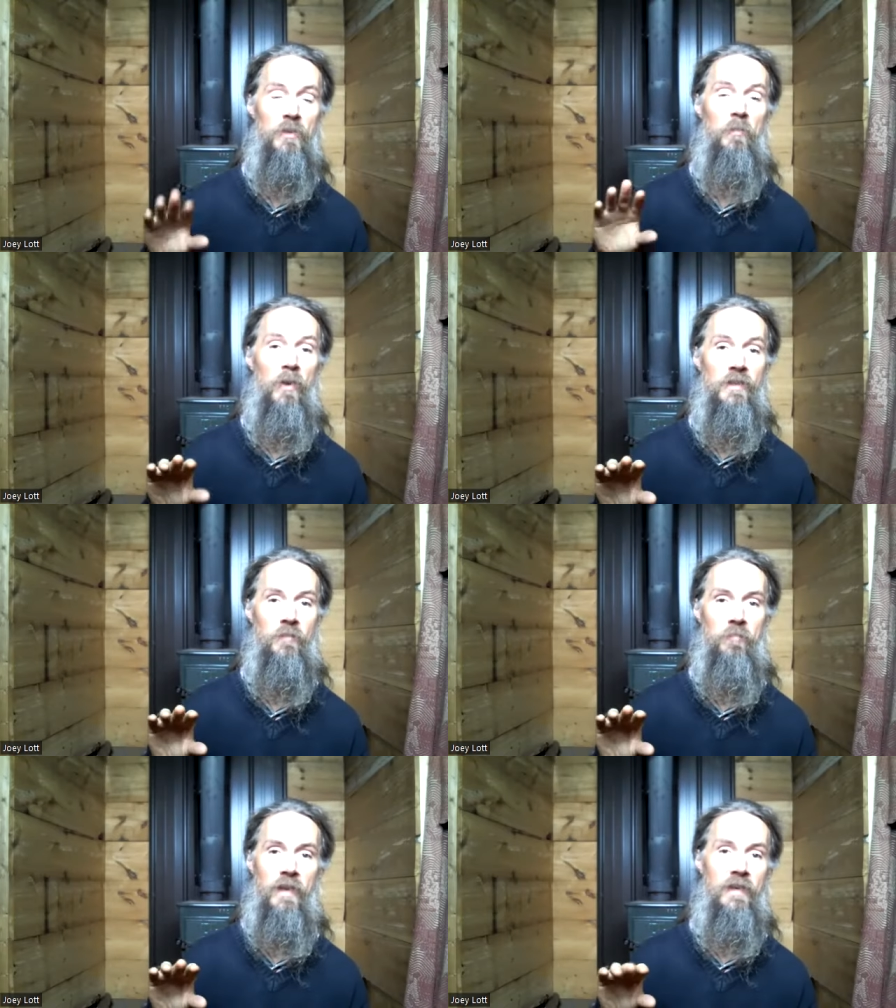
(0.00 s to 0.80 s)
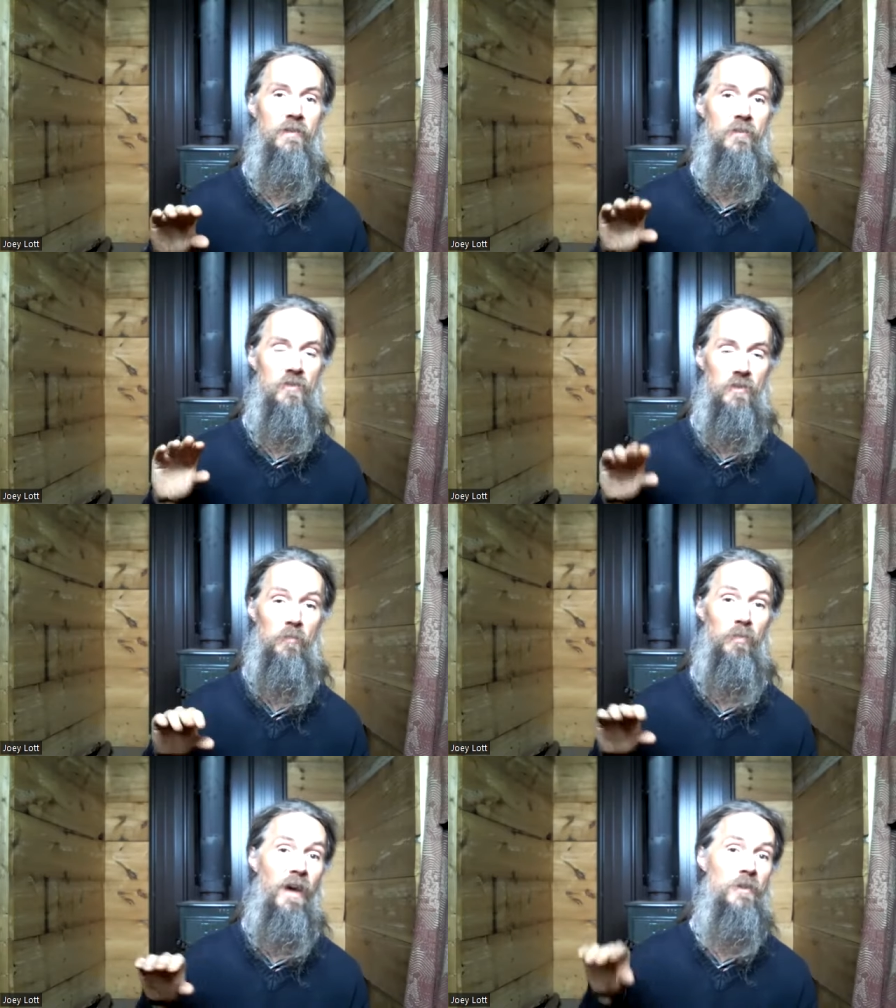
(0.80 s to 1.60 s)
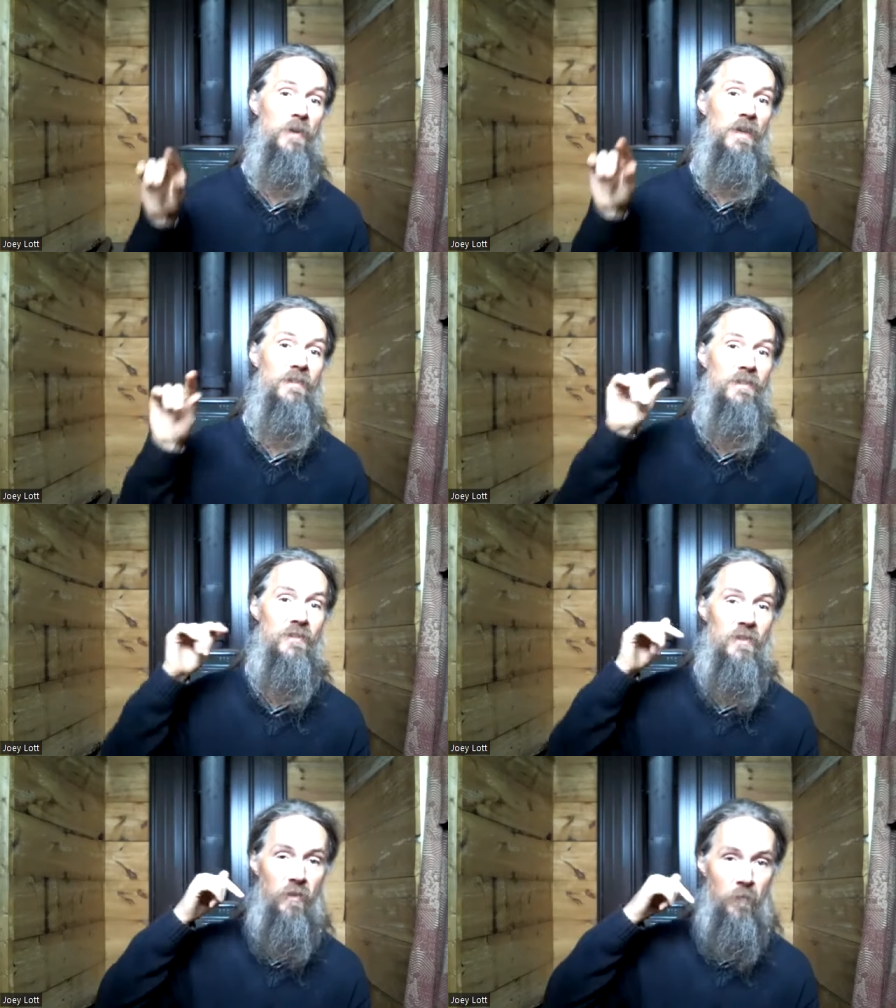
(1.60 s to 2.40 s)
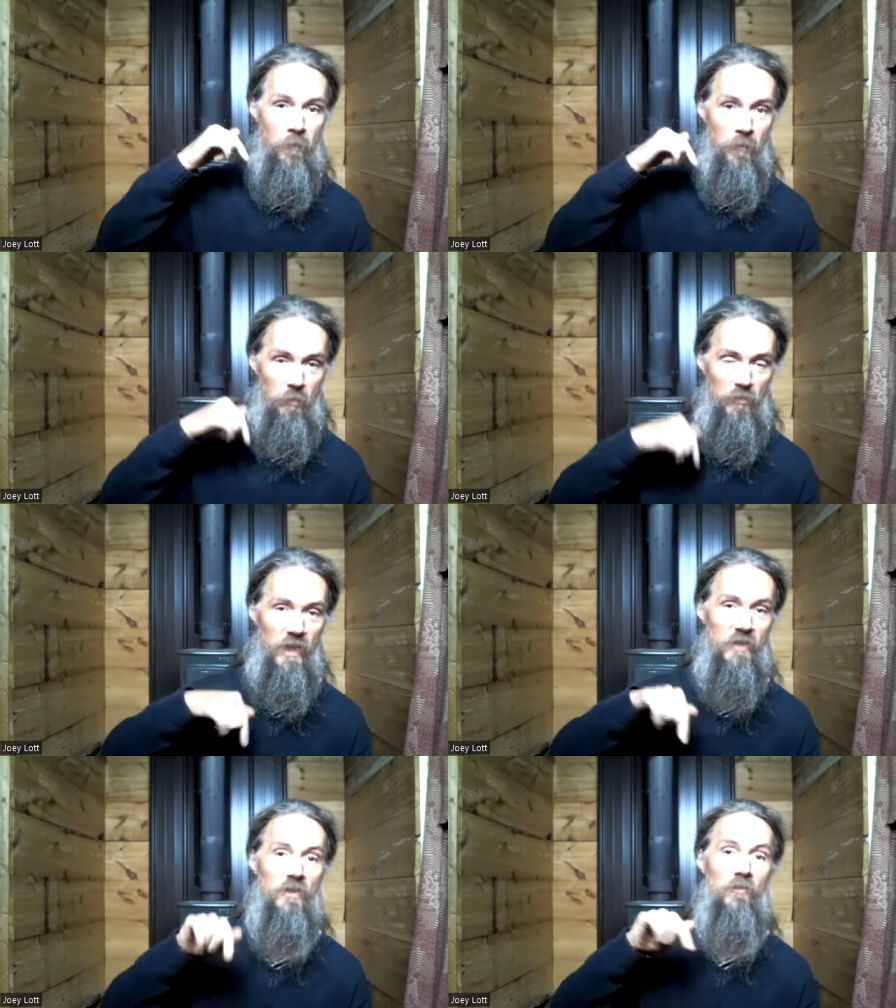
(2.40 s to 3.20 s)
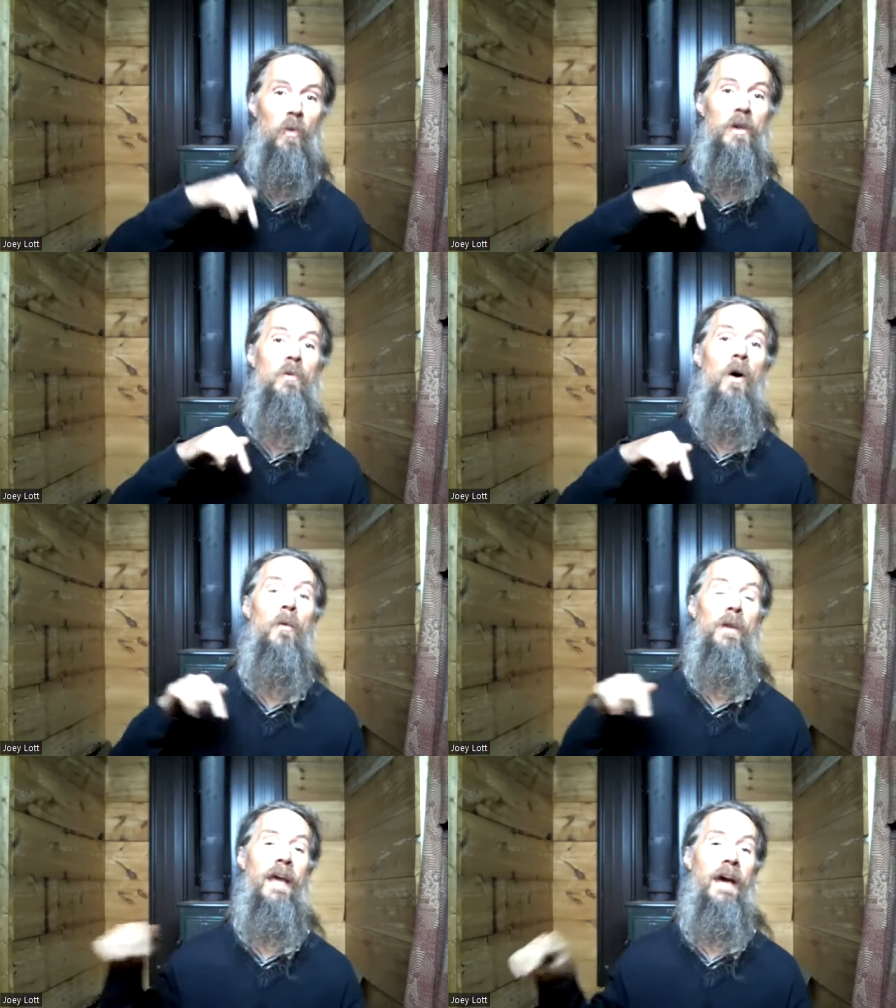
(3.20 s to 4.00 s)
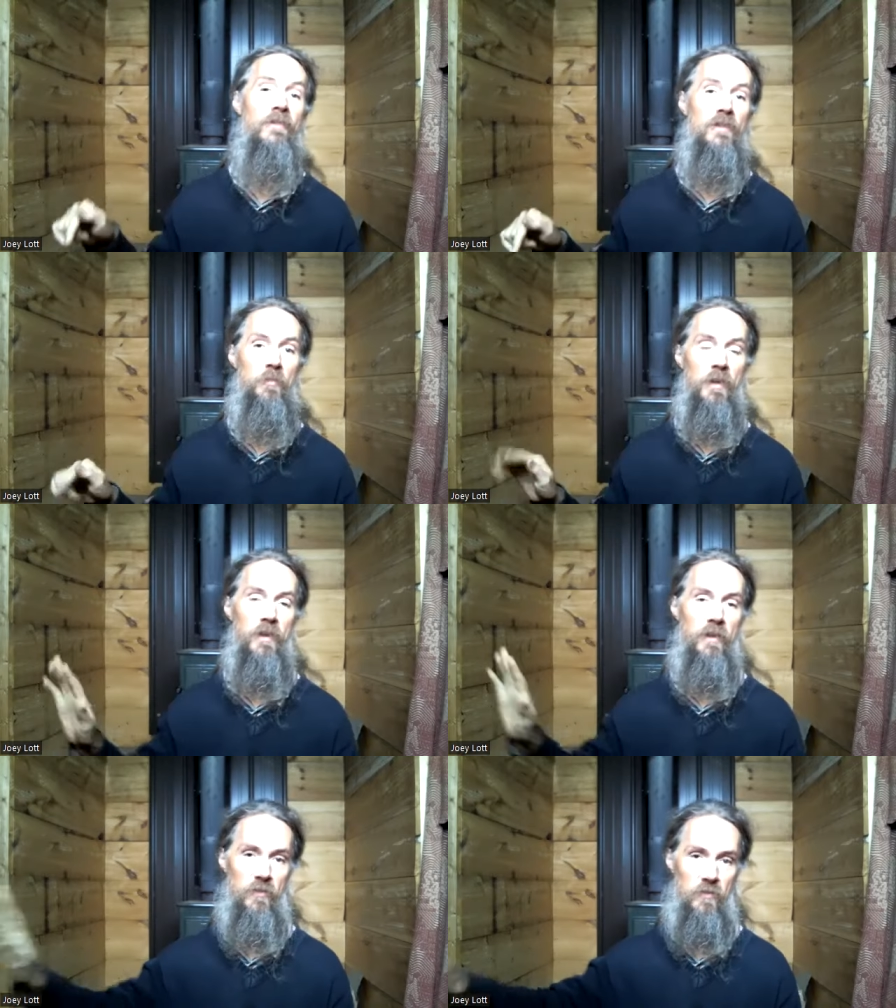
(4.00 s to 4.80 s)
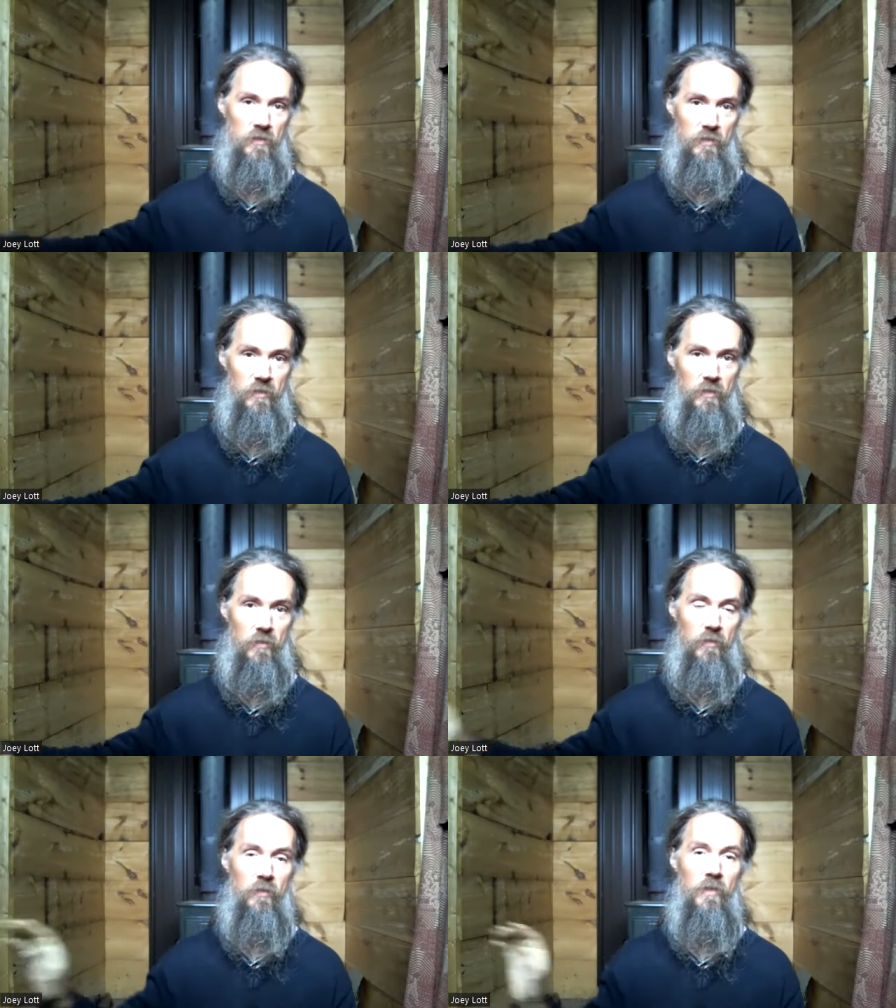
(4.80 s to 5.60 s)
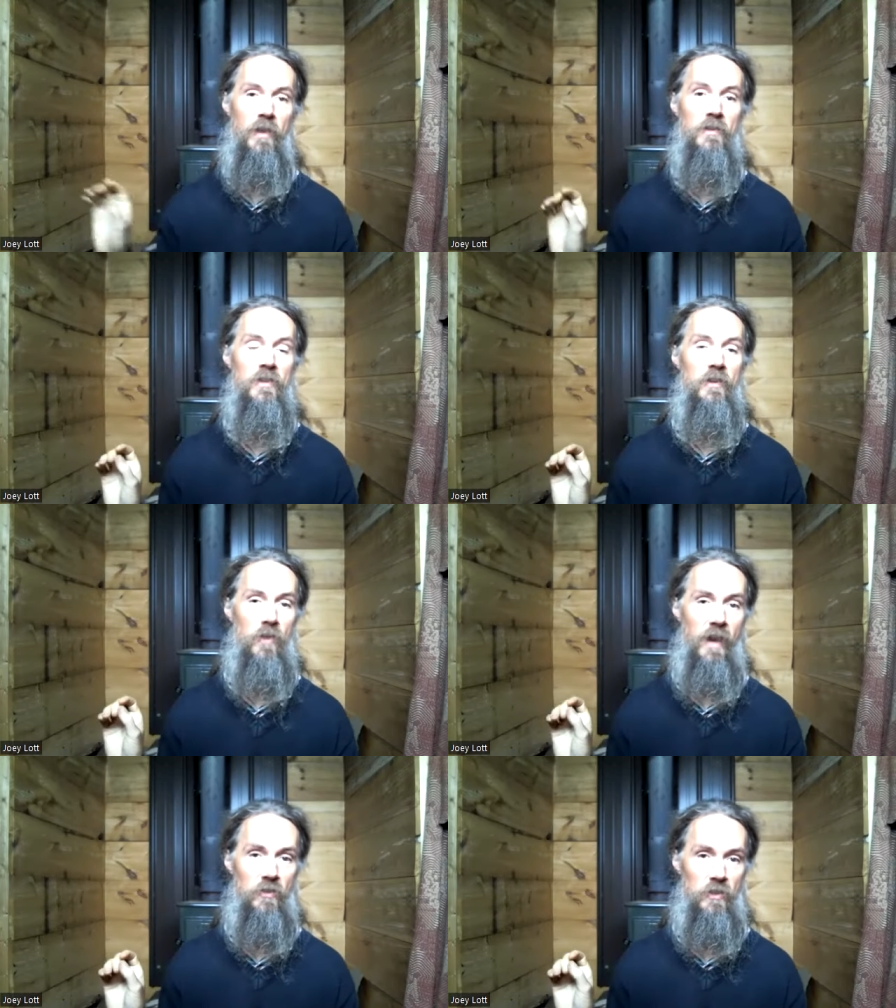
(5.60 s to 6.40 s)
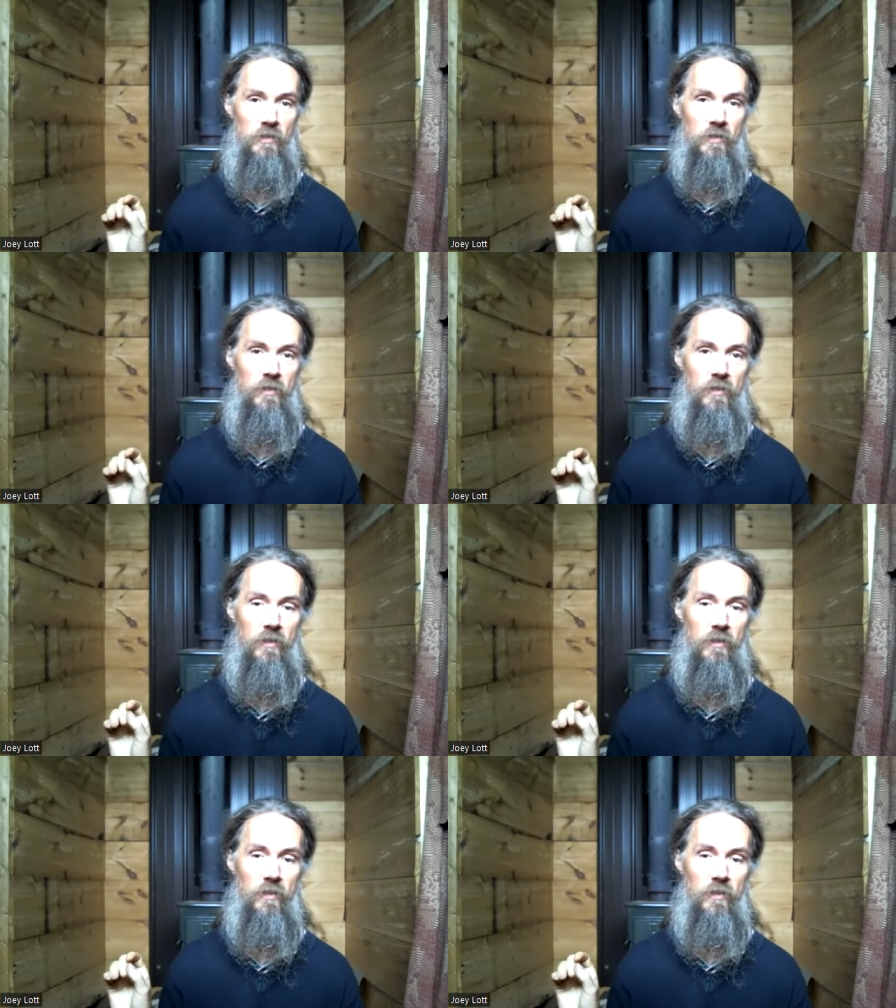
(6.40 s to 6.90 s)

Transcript: But the point I'm making still applies because it's the projection of what you already have experienced that is the attraction.